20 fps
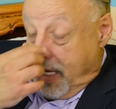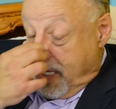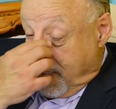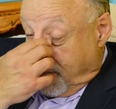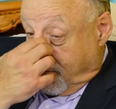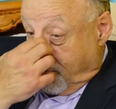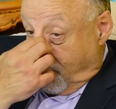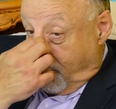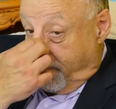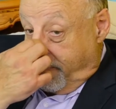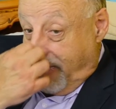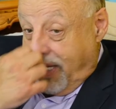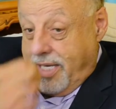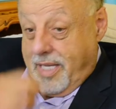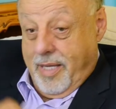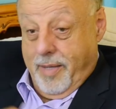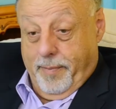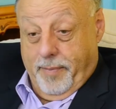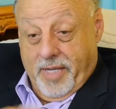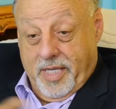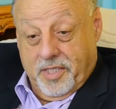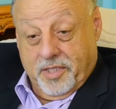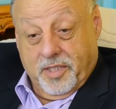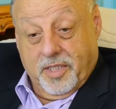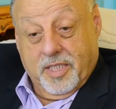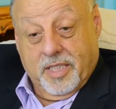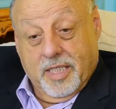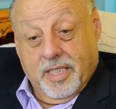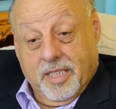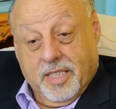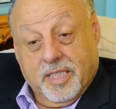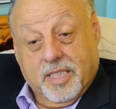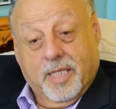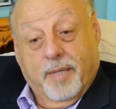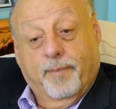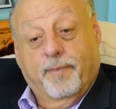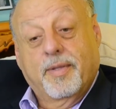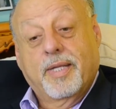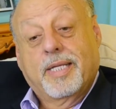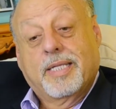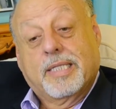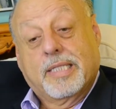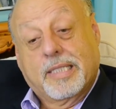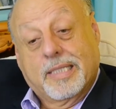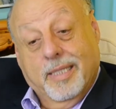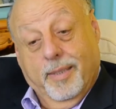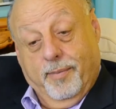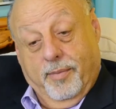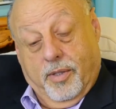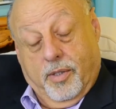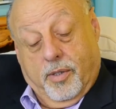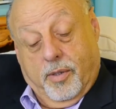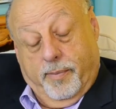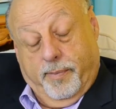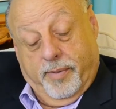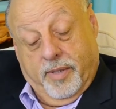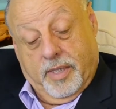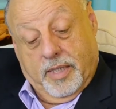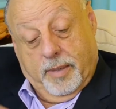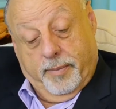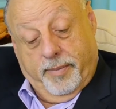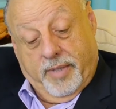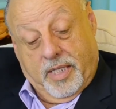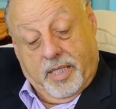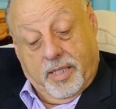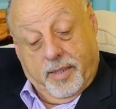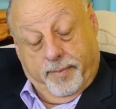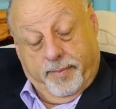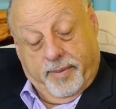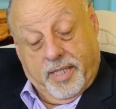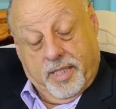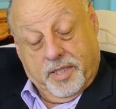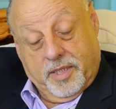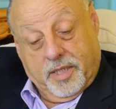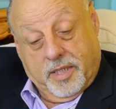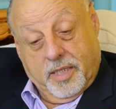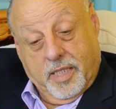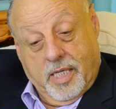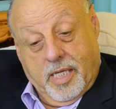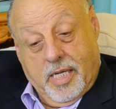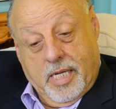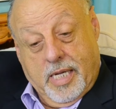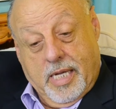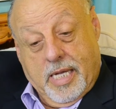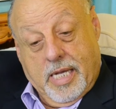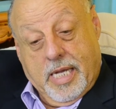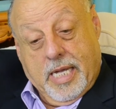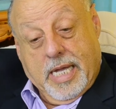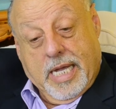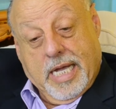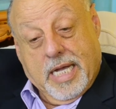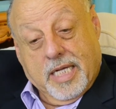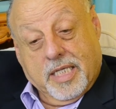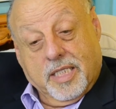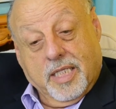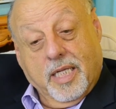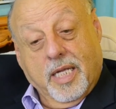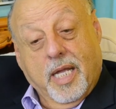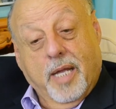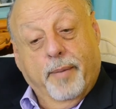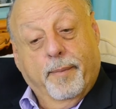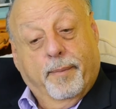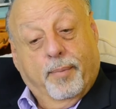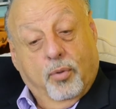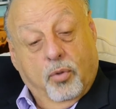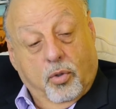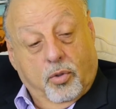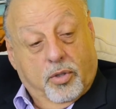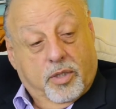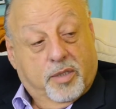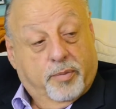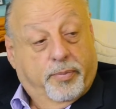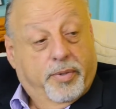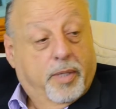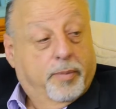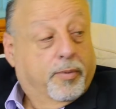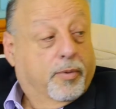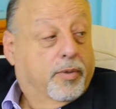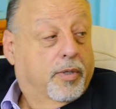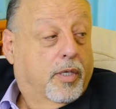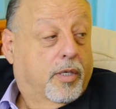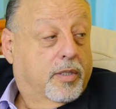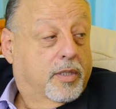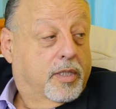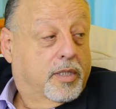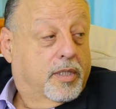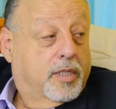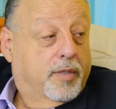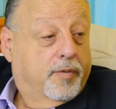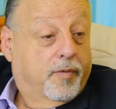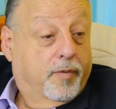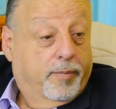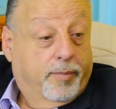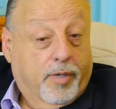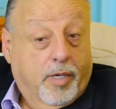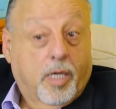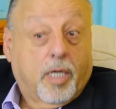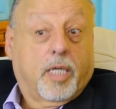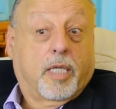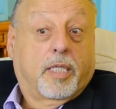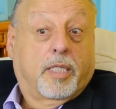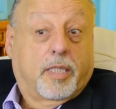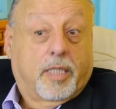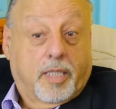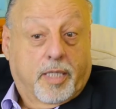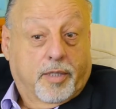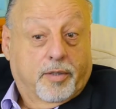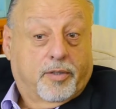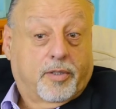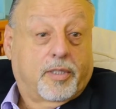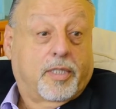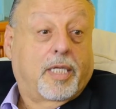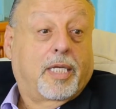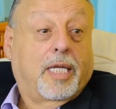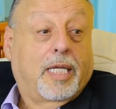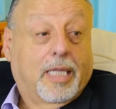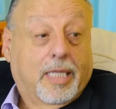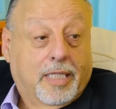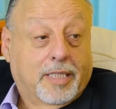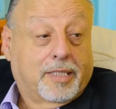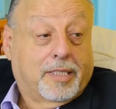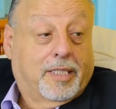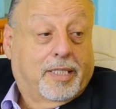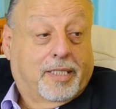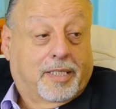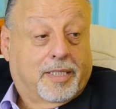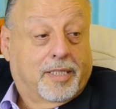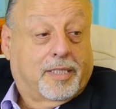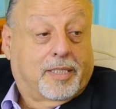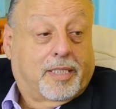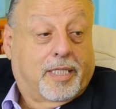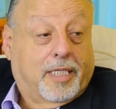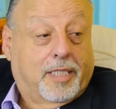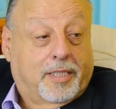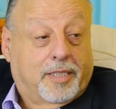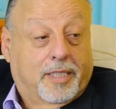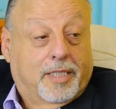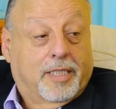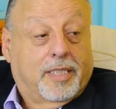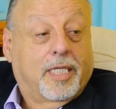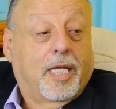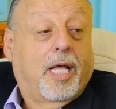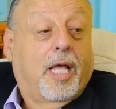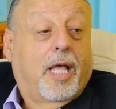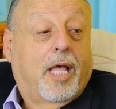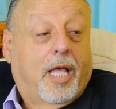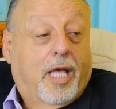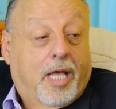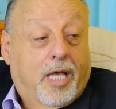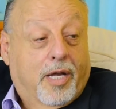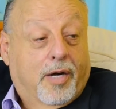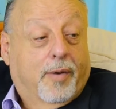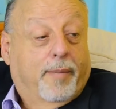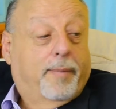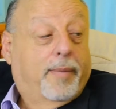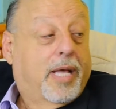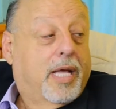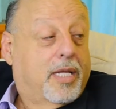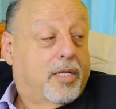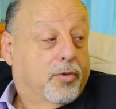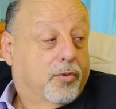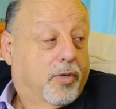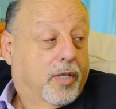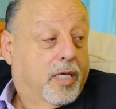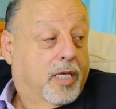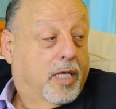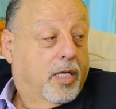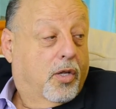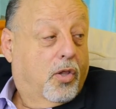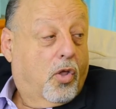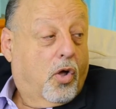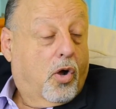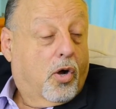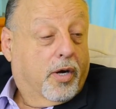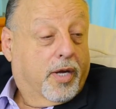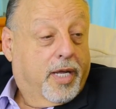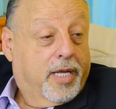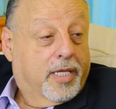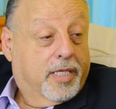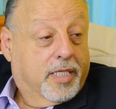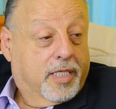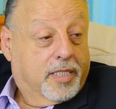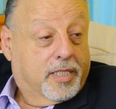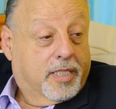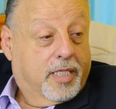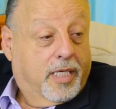And so MediaBase did something similar, but MediaBase actually employs people in all these different markets that are sitting listening to stations and are manually logging this